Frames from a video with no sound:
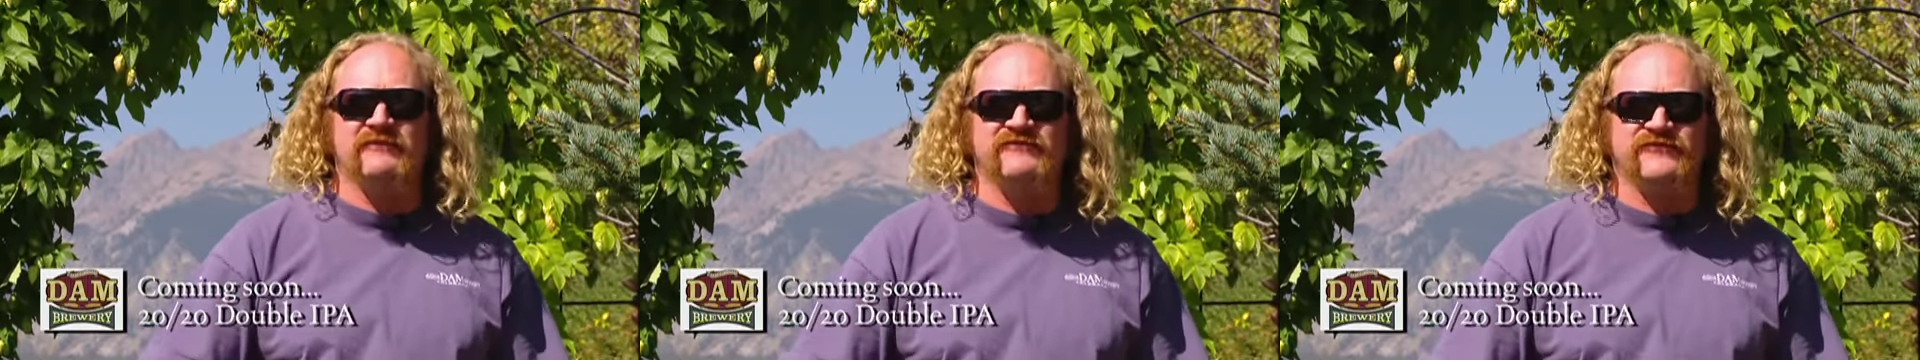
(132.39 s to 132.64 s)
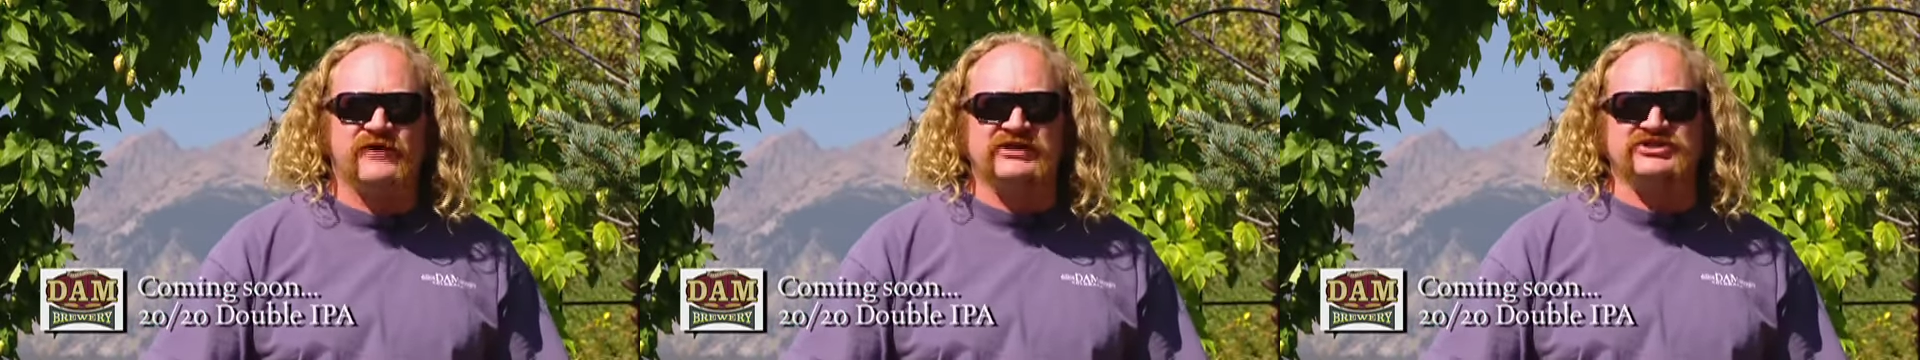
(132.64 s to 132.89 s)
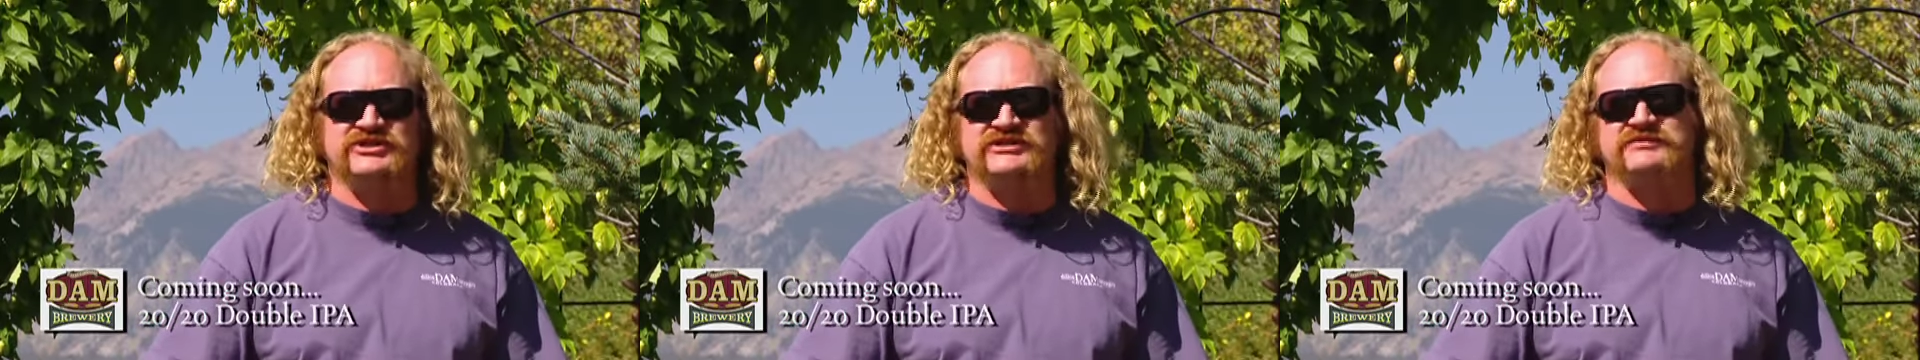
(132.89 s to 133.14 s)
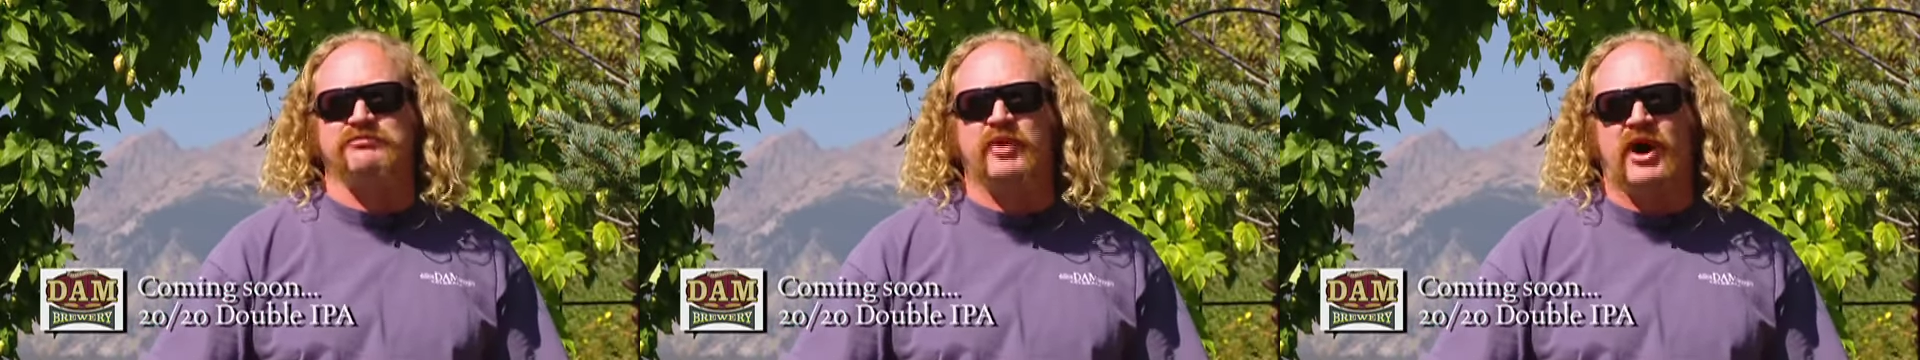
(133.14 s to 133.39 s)

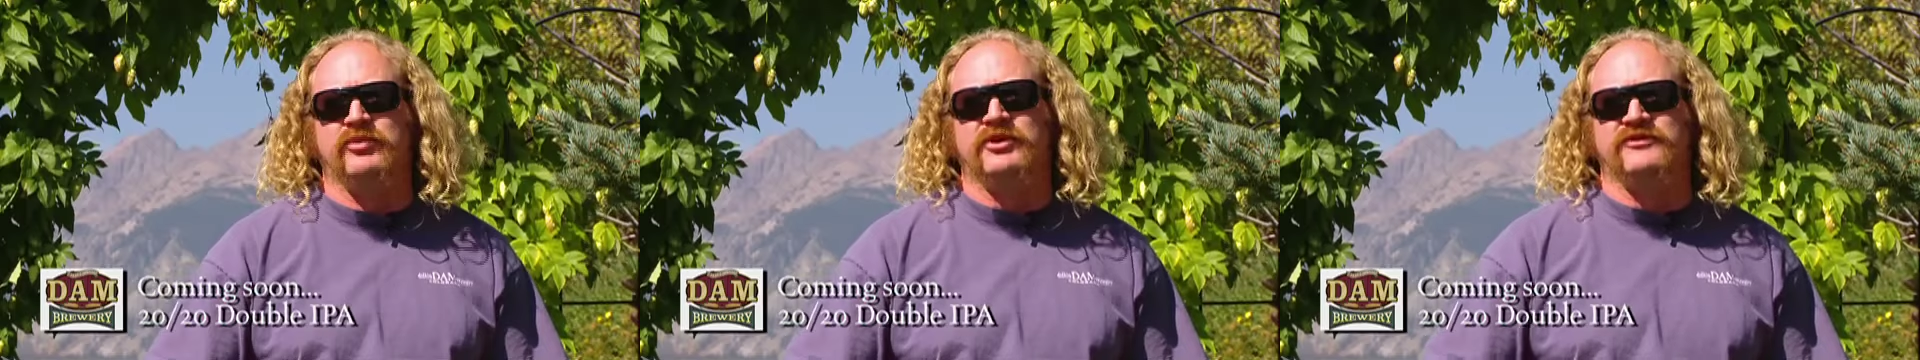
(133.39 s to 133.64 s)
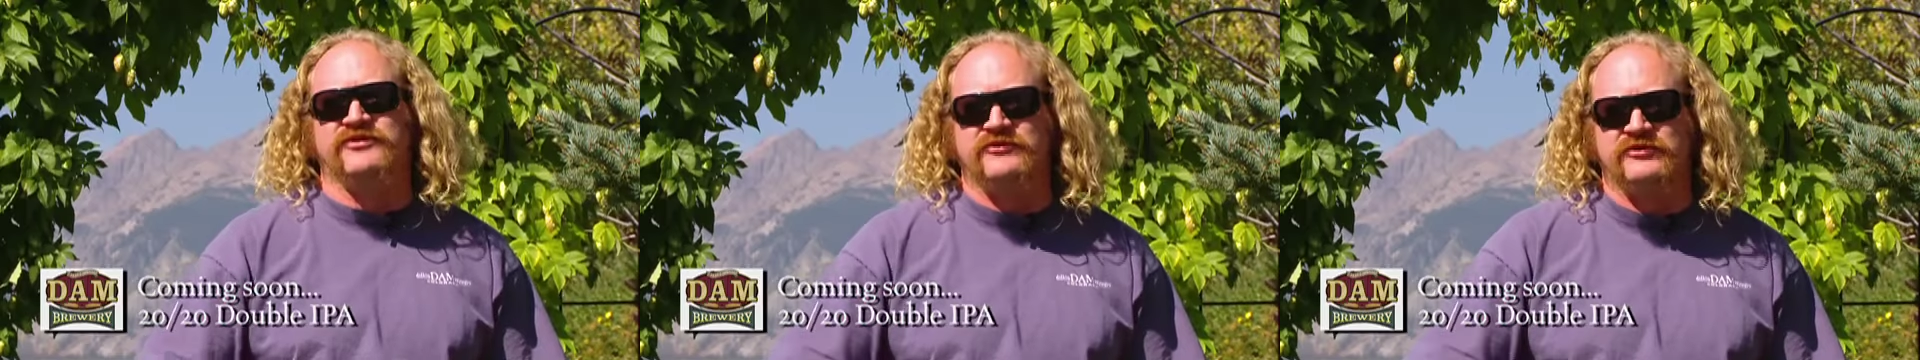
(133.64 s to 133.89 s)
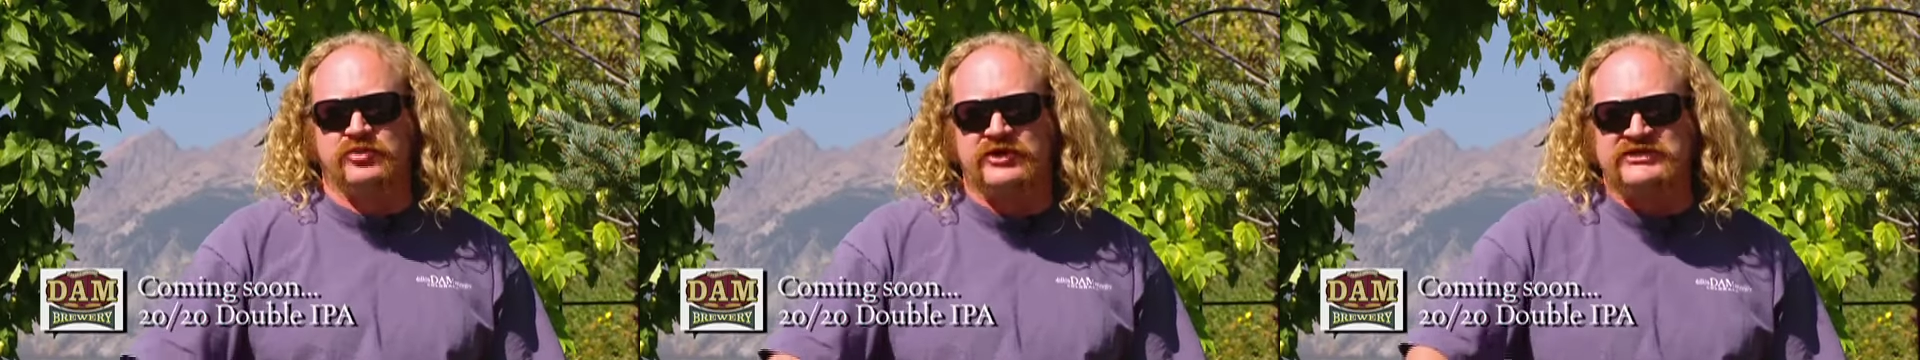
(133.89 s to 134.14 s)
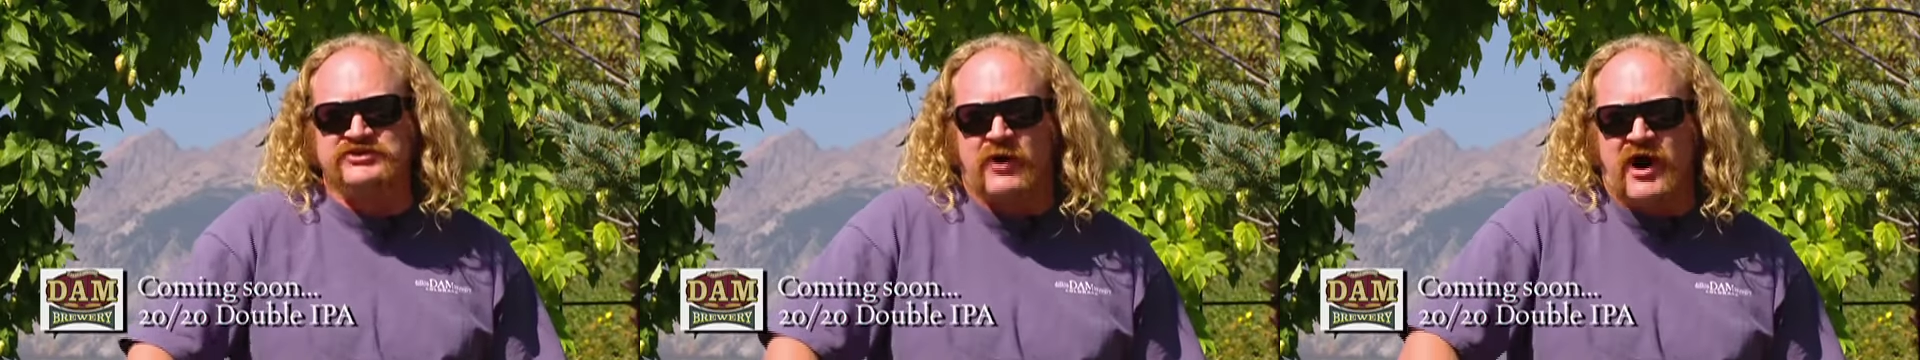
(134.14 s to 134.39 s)
freshness bubbling through the
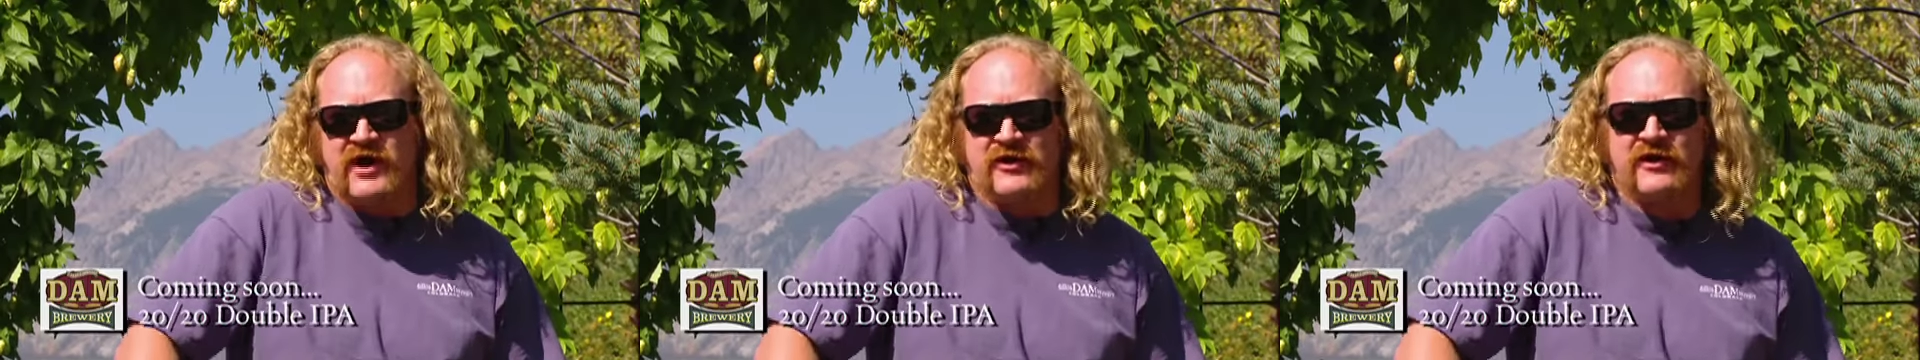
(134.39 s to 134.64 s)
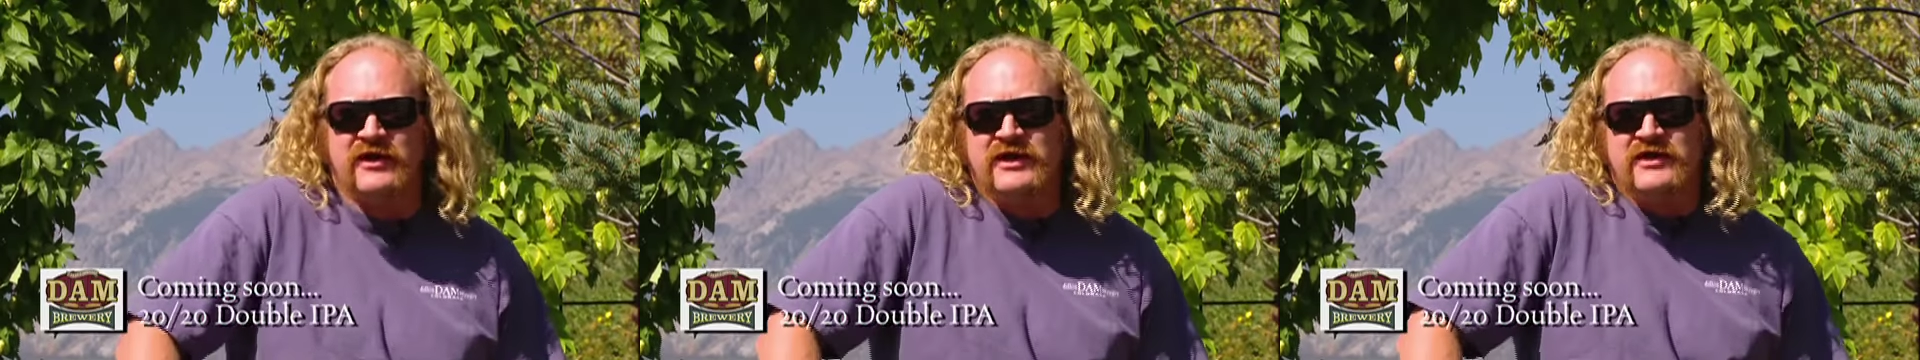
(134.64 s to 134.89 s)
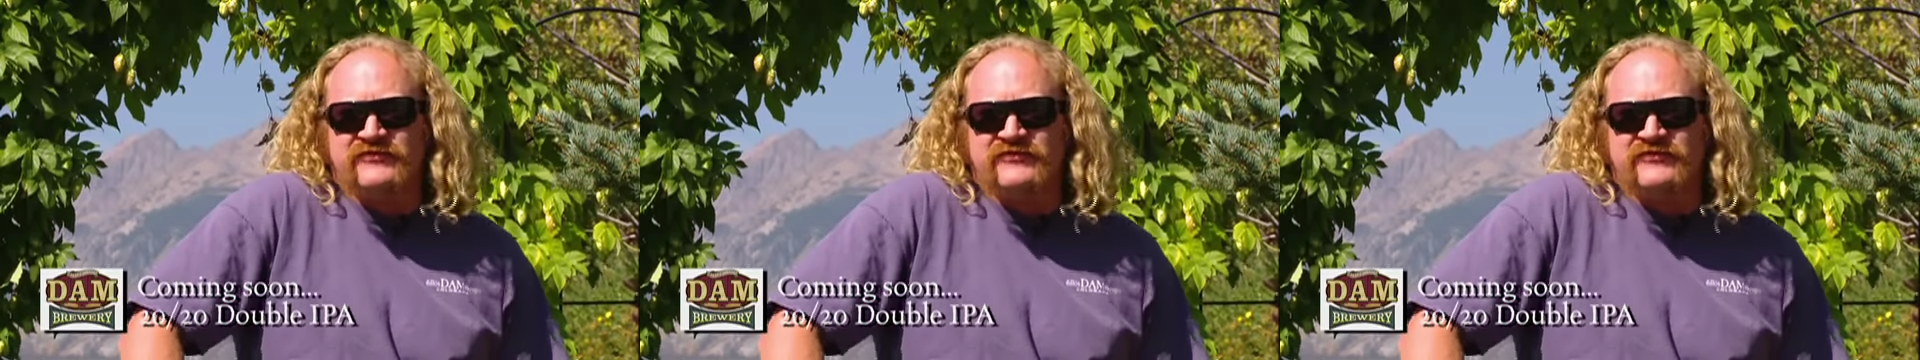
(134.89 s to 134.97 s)
bleach water